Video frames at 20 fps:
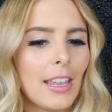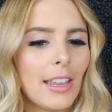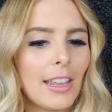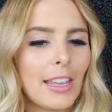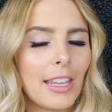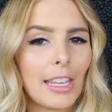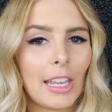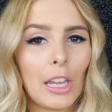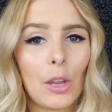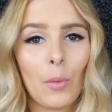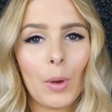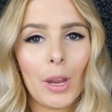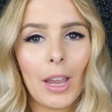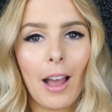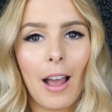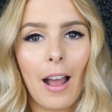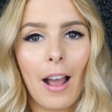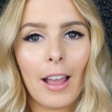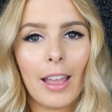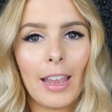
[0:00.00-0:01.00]
here we
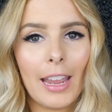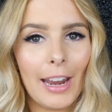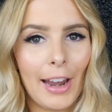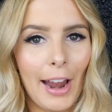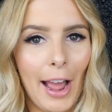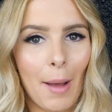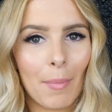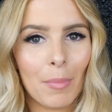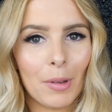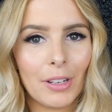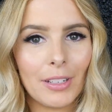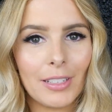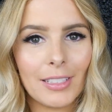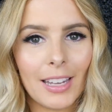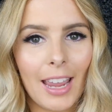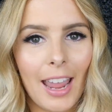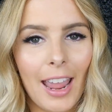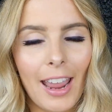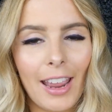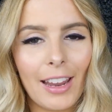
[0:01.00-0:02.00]
are, it
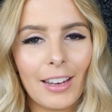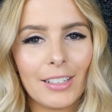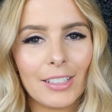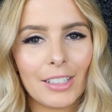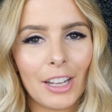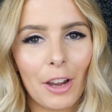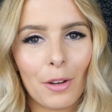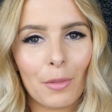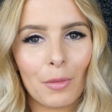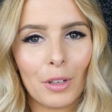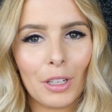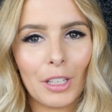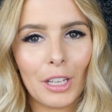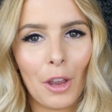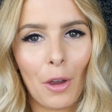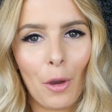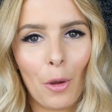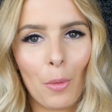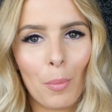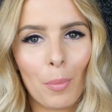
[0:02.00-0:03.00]
happened, and I
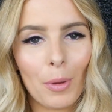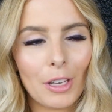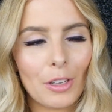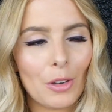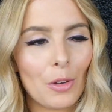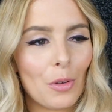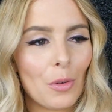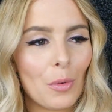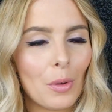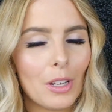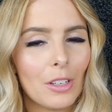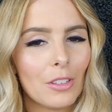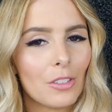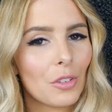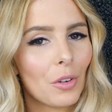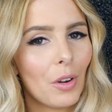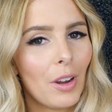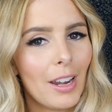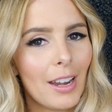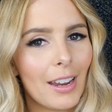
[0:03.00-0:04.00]
really hope you
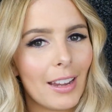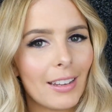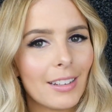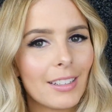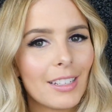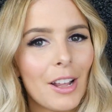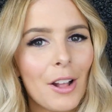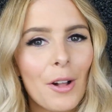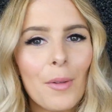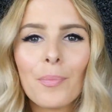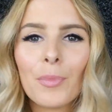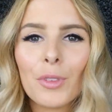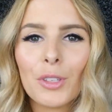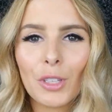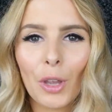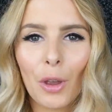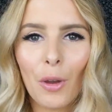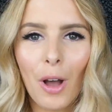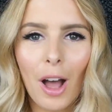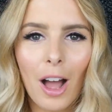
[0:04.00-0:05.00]
enjoyed it.
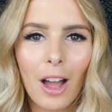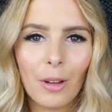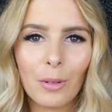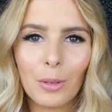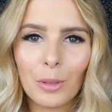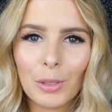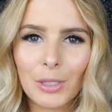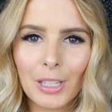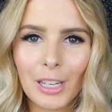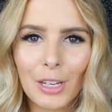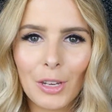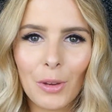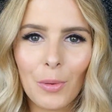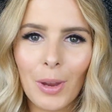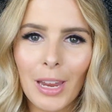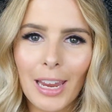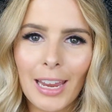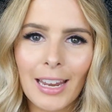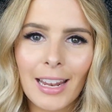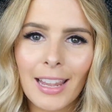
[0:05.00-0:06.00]
So I will see
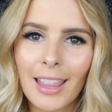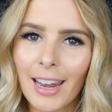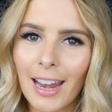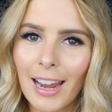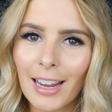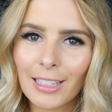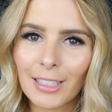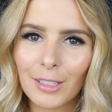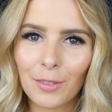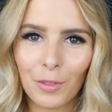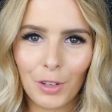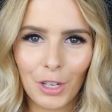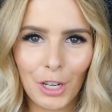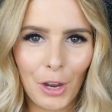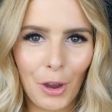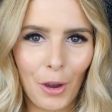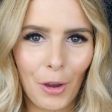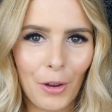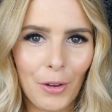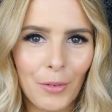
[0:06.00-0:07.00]
you in the next
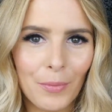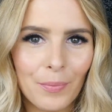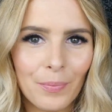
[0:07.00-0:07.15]
video.